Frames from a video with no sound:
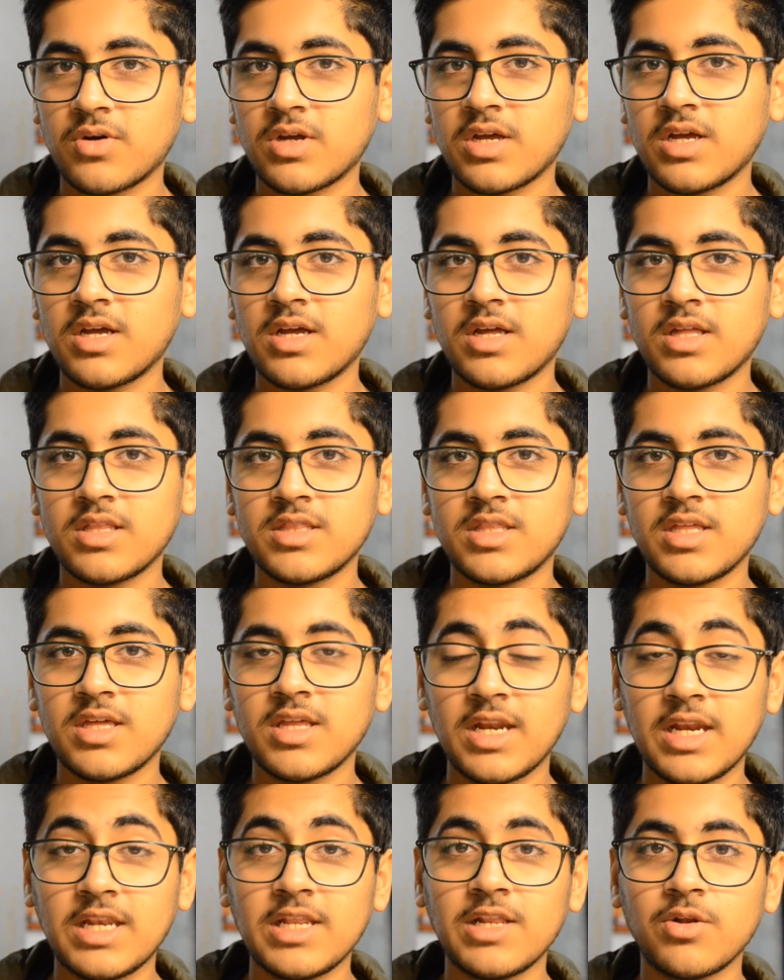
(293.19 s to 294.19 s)
Okay,
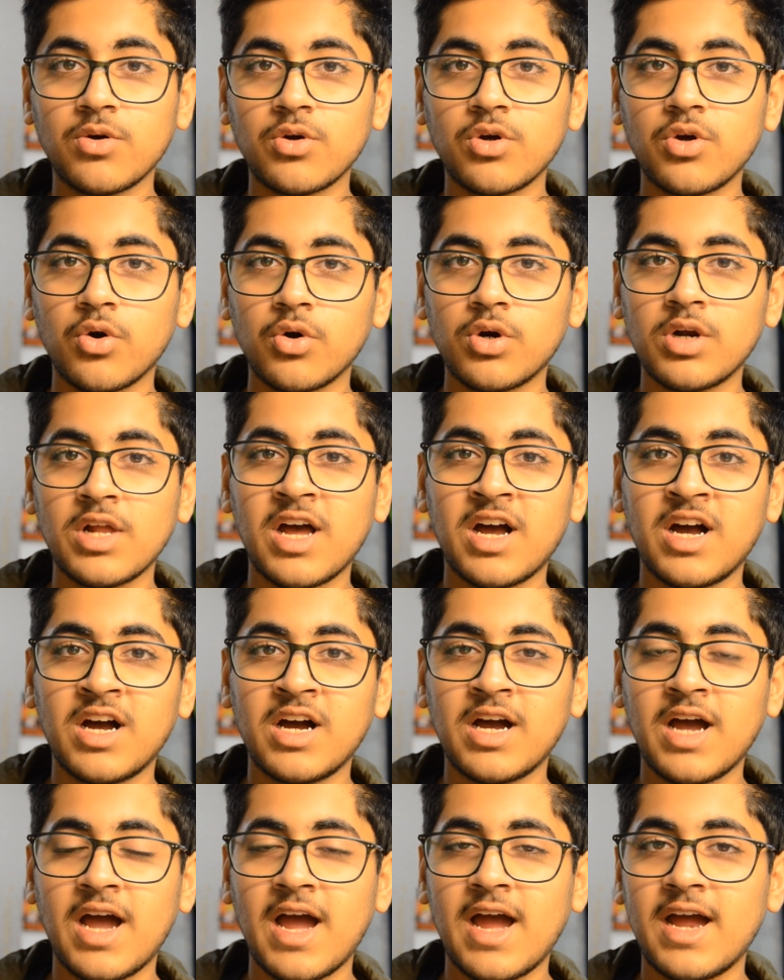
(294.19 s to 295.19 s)
they really look good,
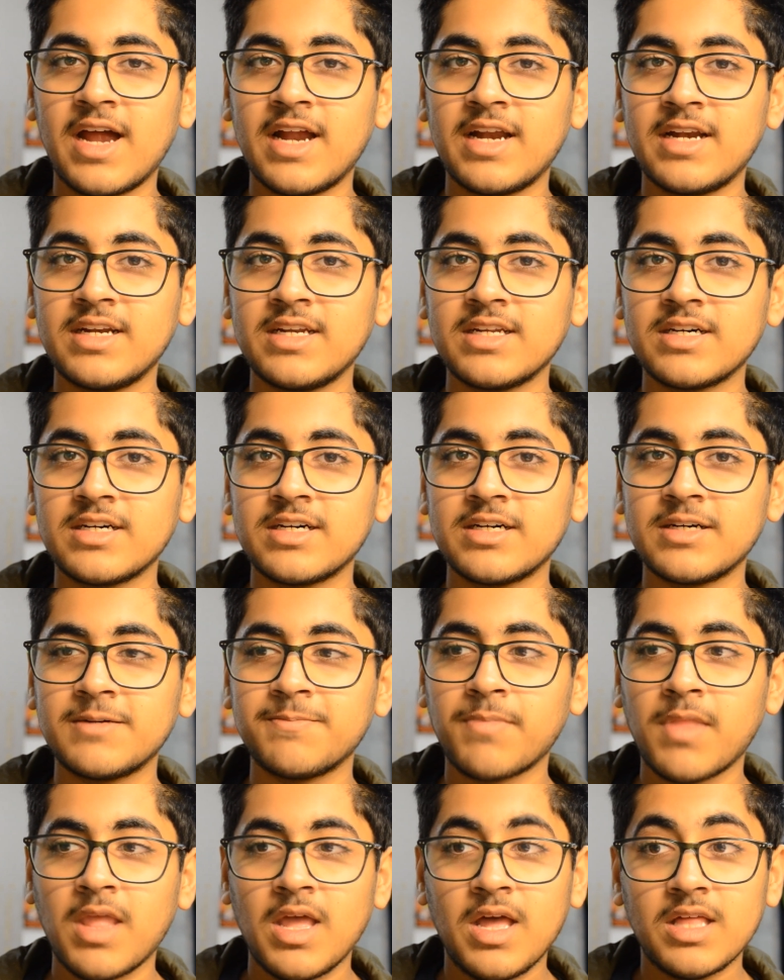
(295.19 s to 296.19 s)
and
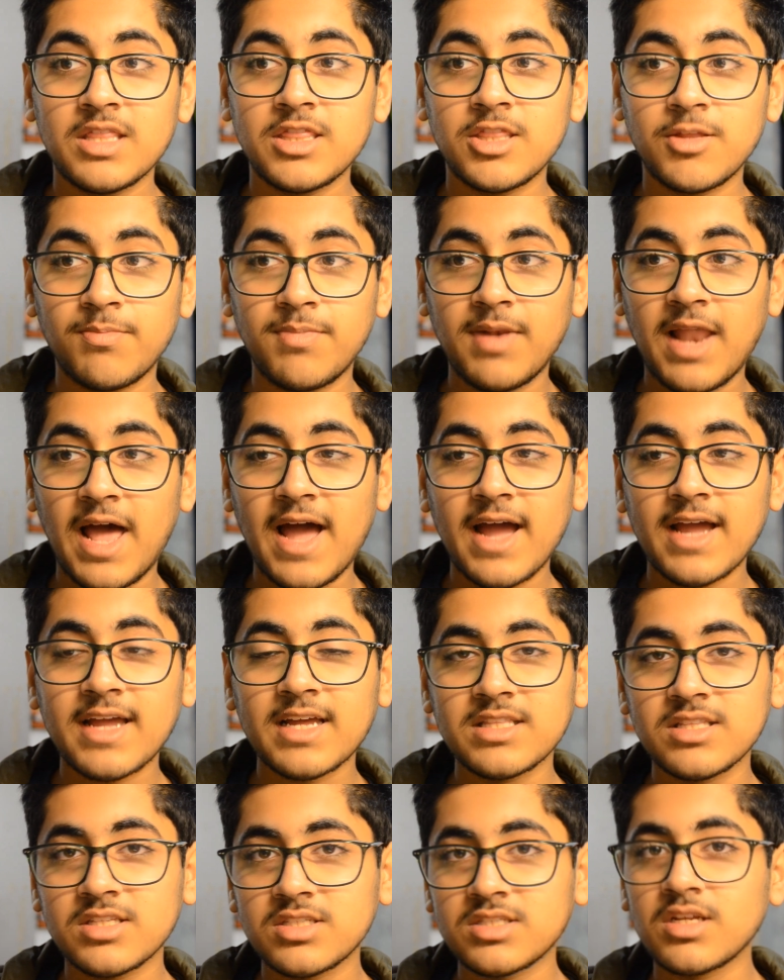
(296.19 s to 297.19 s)
the
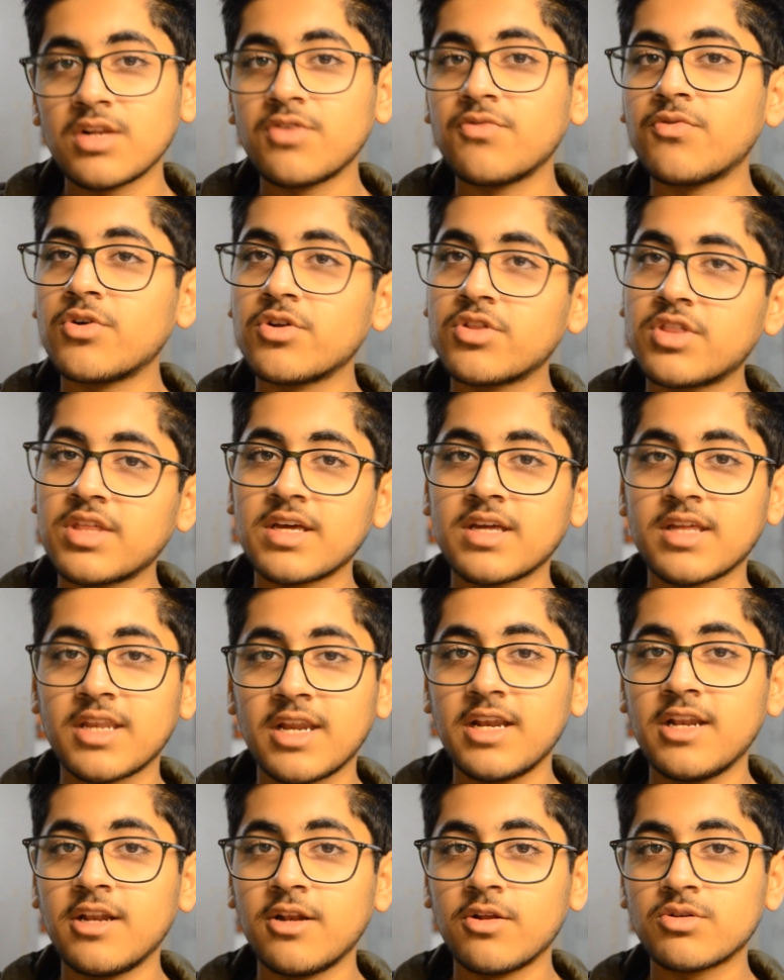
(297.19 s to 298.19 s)
black and the silver
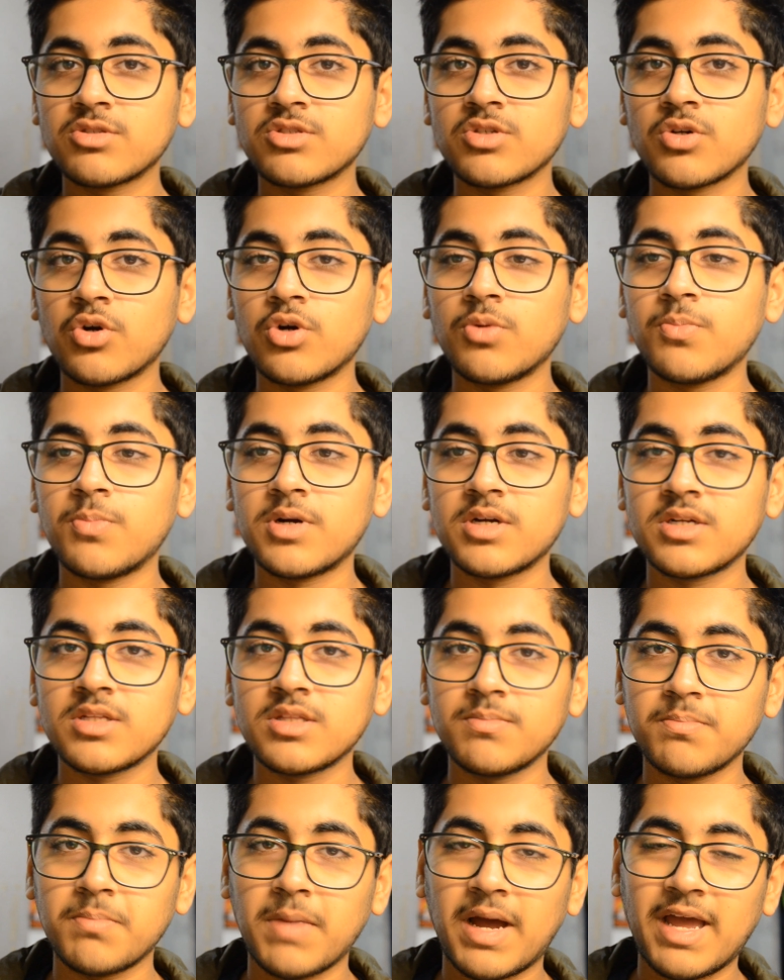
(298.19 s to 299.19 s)
thing really looks good,
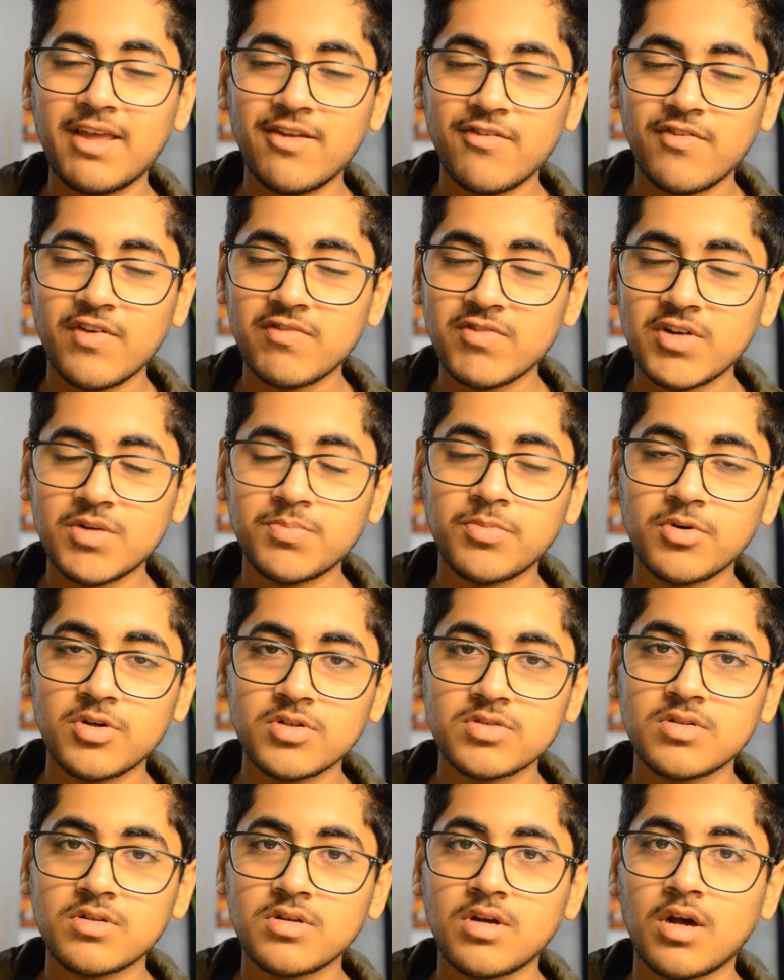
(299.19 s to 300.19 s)
but my favorite
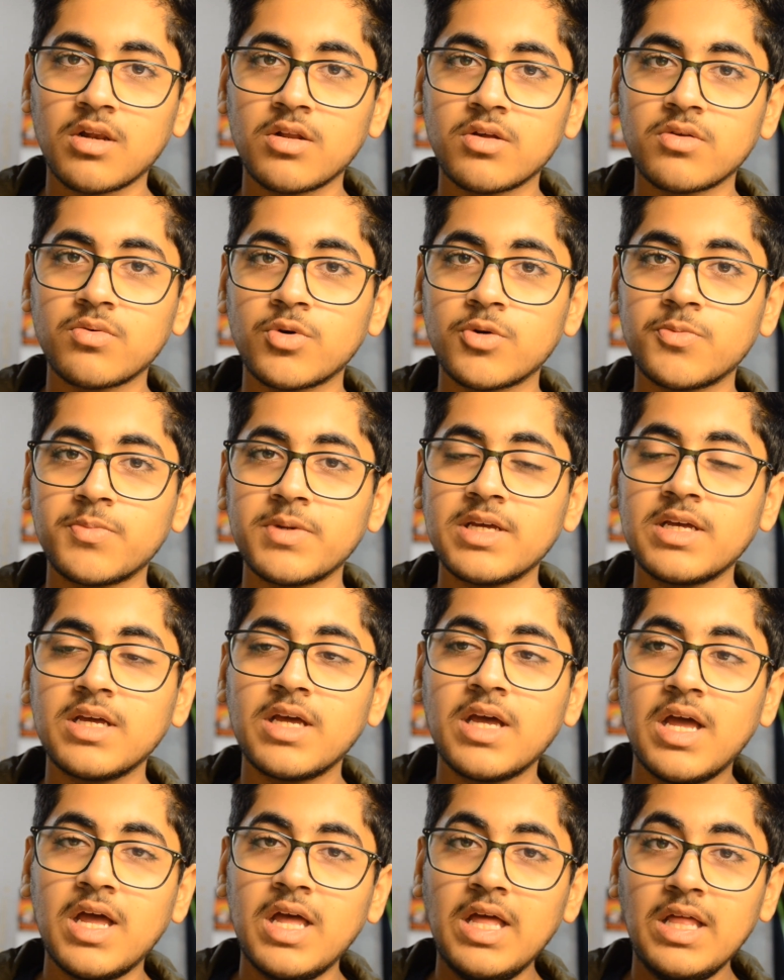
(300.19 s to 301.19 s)
personal color would
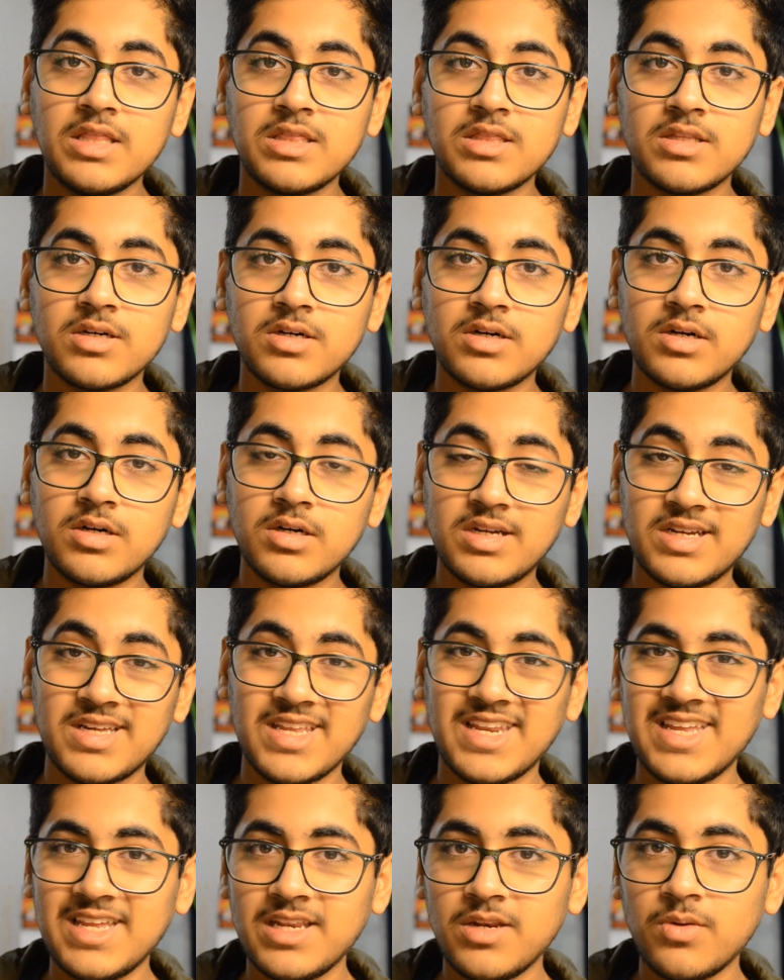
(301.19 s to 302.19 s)
be the
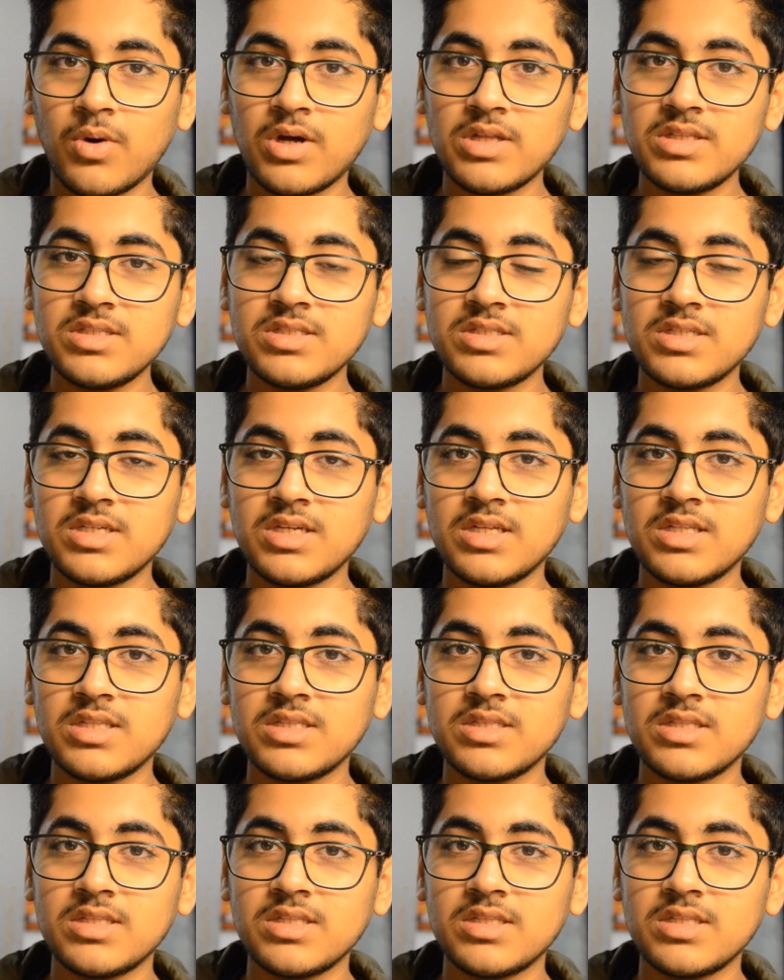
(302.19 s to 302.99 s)
green ones.